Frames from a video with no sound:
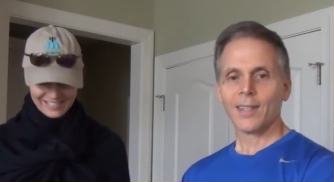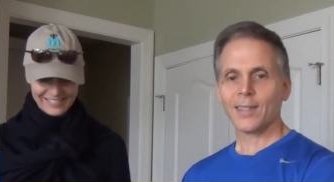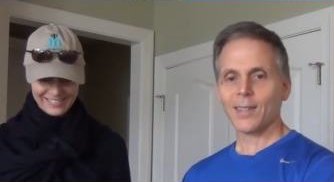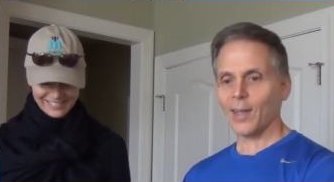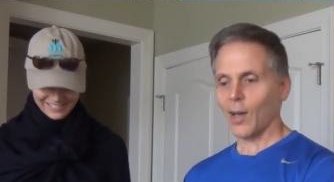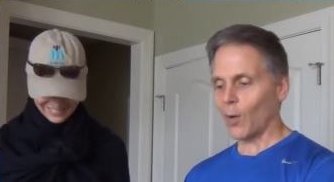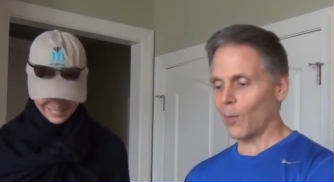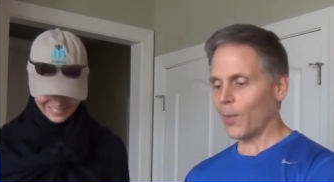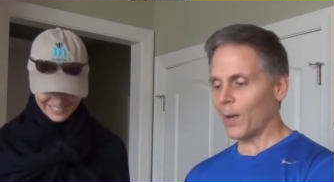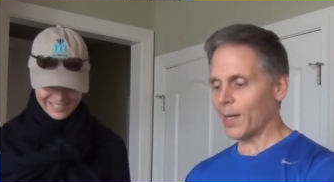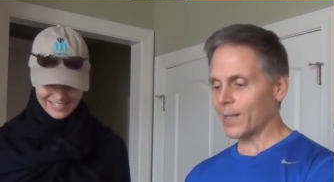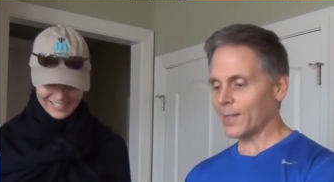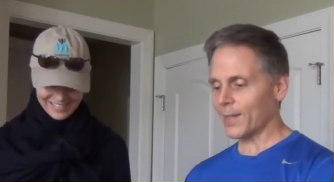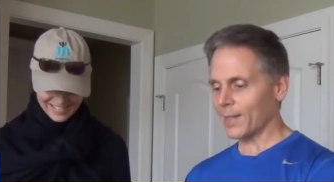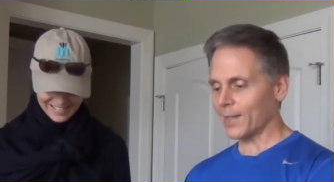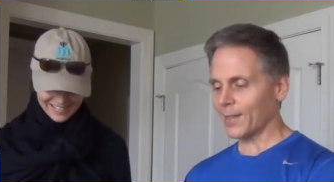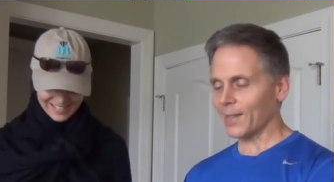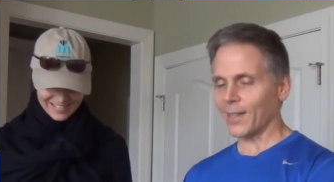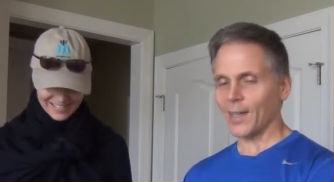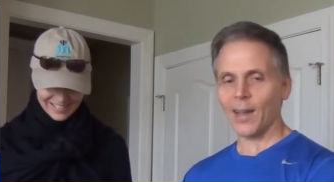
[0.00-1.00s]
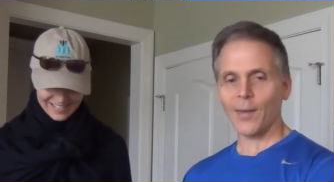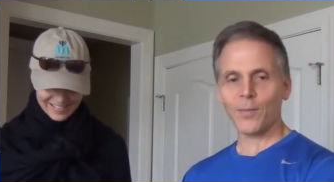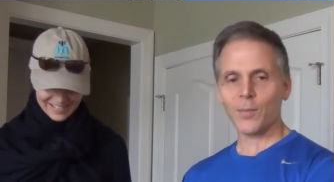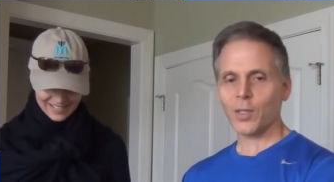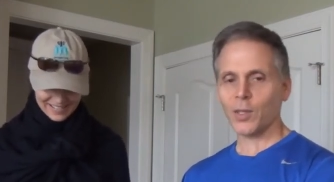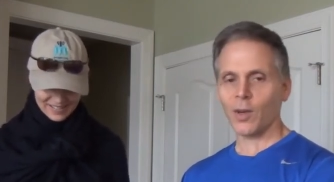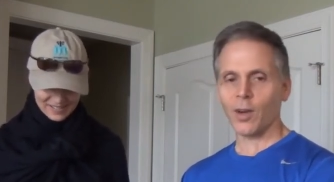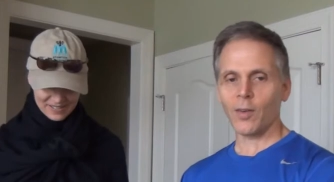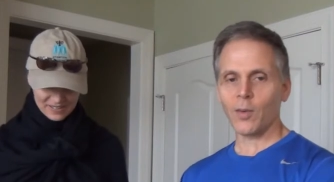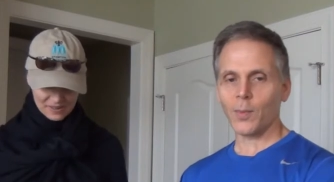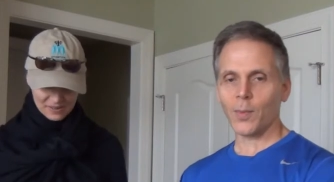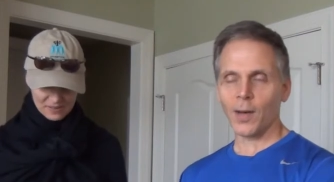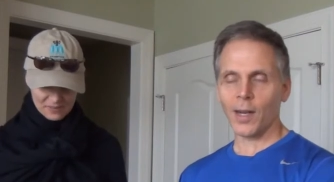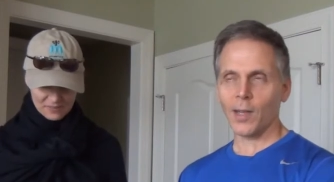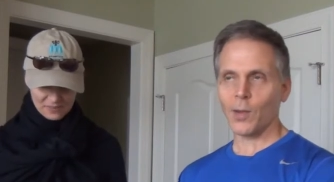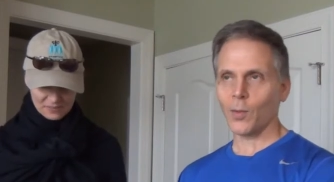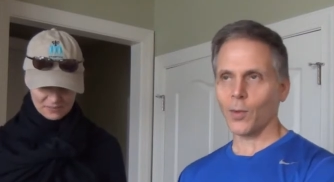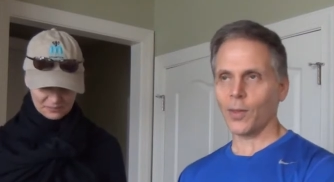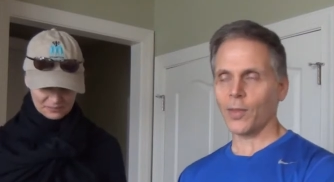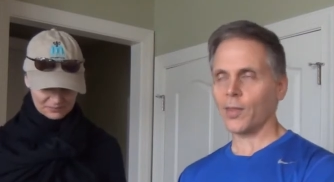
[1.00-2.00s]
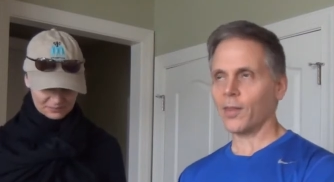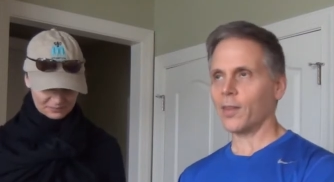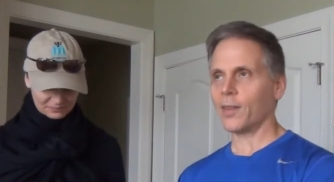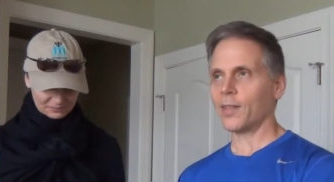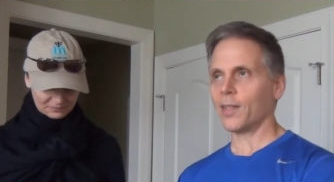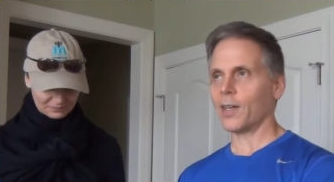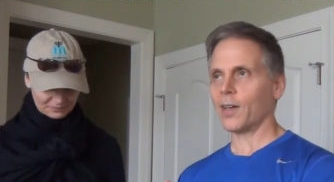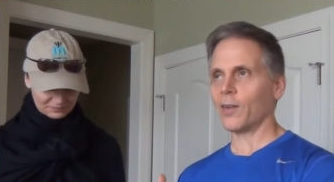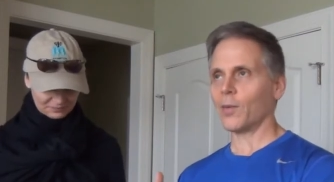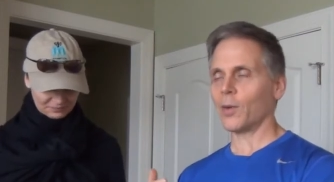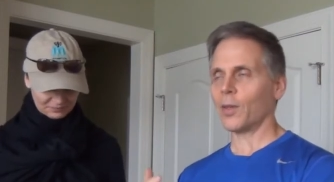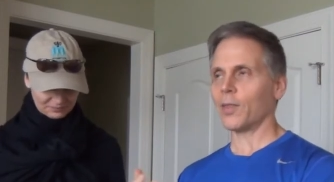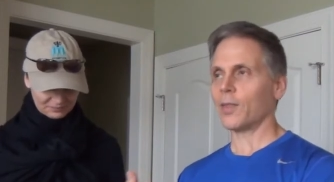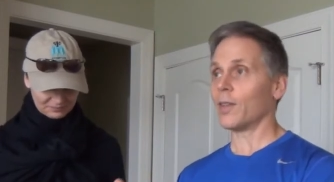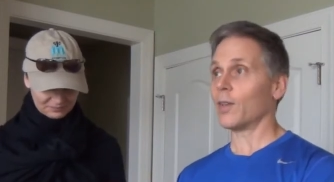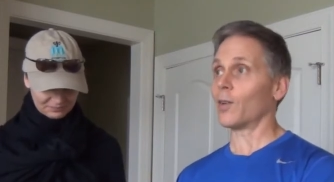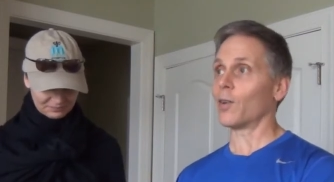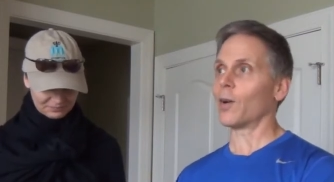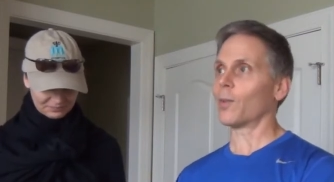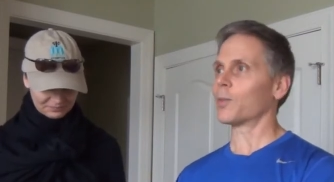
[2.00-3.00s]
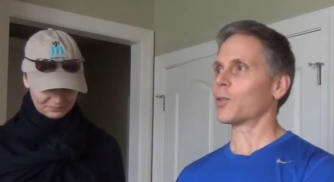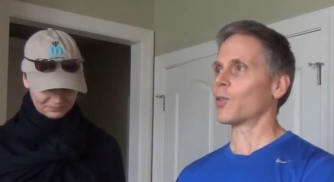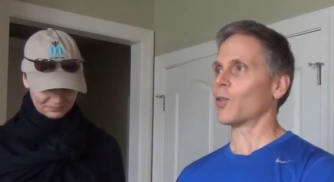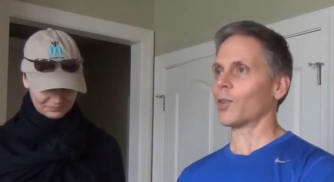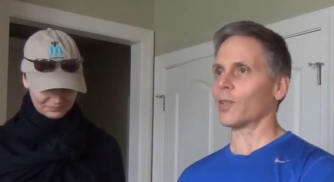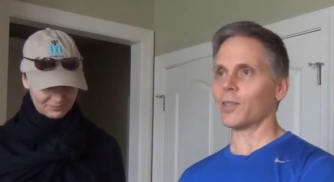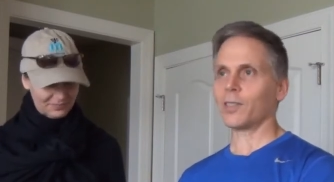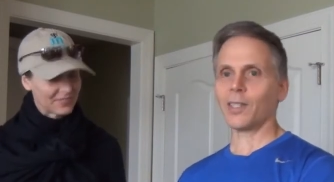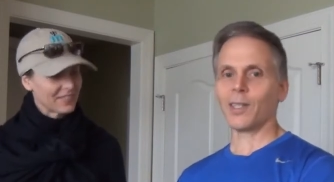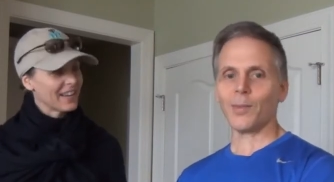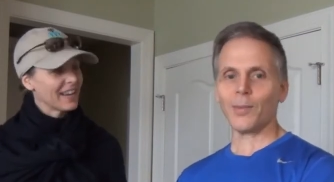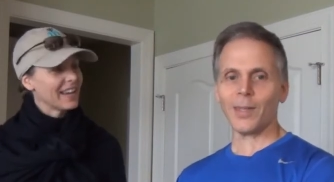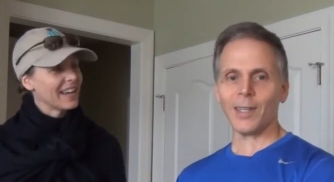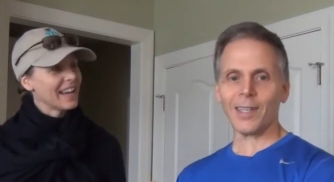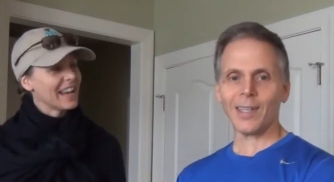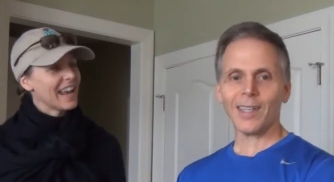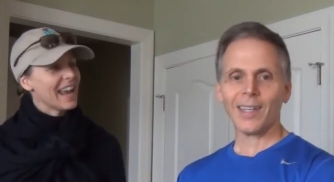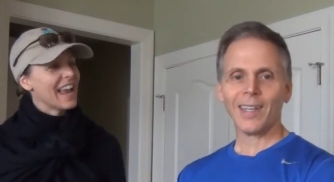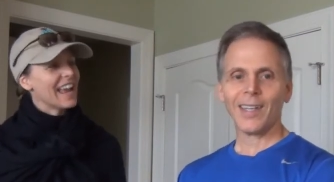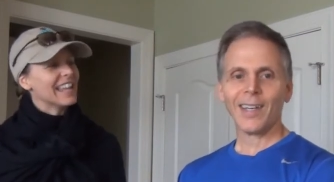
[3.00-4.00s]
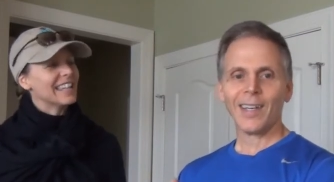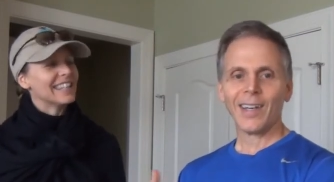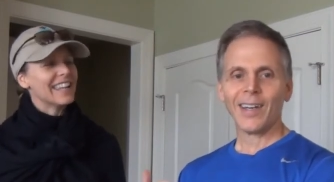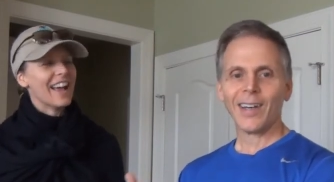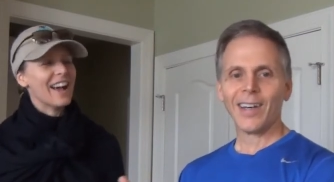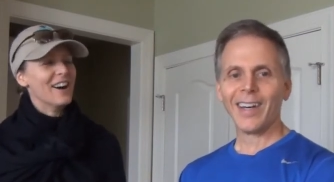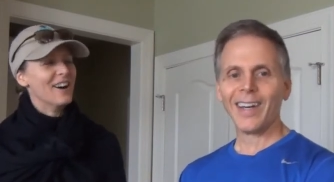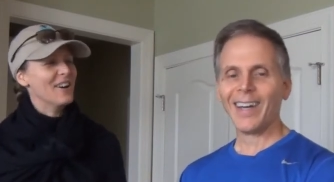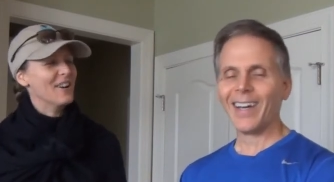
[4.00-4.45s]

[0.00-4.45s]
Speaker 1: So basically, I'm sure everybody with Neil with Neil Armstrong, listen to me.